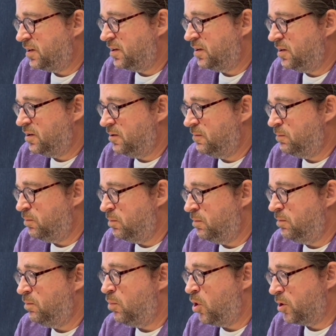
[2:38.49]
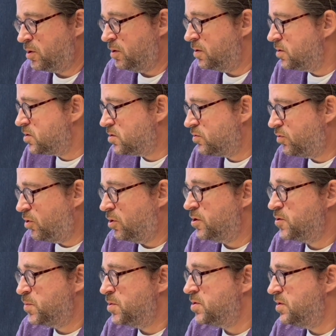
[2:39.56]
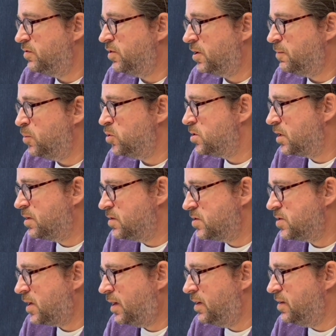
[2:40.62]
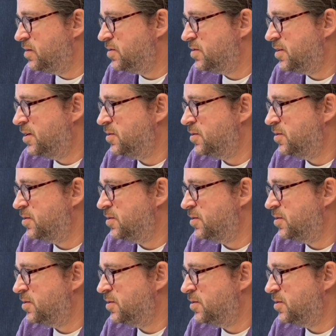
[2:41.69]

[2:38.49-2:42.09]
models for specific musical styles.